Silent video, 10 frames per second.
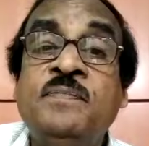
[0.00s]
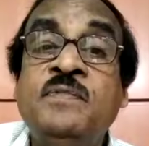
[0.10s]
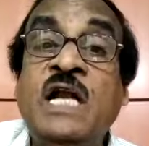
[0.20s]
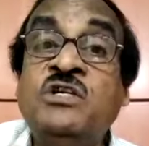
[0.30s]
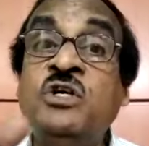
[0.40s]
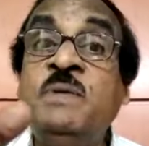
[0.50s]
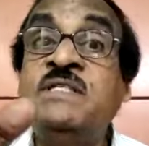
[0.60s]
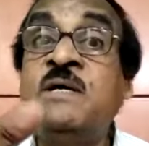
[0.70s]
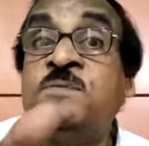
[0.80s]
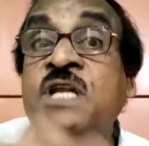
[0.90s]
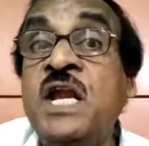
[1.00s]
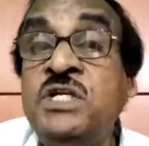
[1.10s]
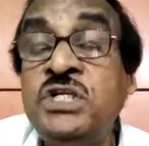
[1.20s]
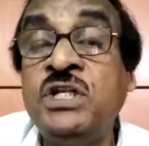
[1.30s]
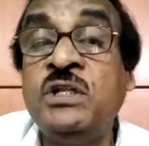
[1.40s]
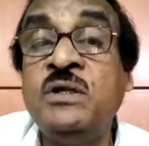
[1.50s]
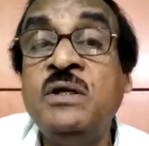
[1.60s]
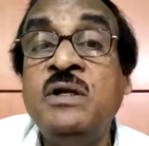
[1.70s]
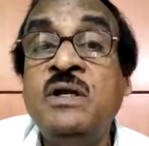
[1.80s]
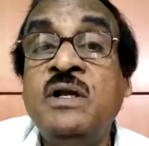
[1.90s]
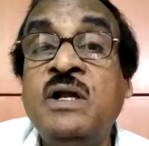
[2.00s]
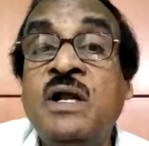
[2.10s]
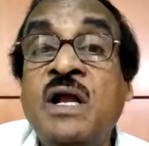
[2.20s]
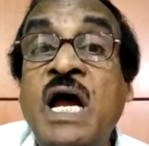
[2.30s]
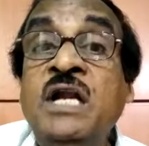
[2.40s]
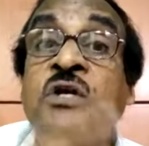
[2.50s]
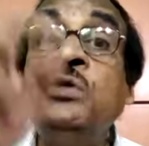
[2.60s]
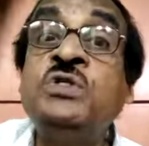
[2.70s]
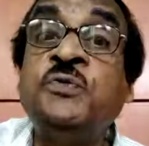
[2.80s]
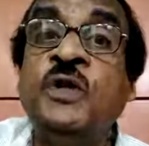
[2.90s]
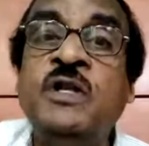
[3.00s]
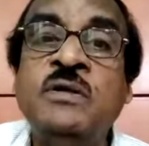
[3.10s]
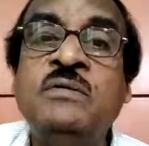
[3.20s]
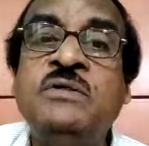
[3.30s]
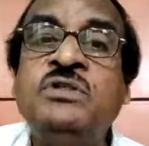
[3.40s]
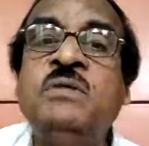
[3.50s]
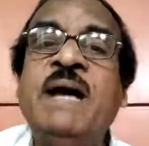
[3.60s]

that should be substantial and useful to the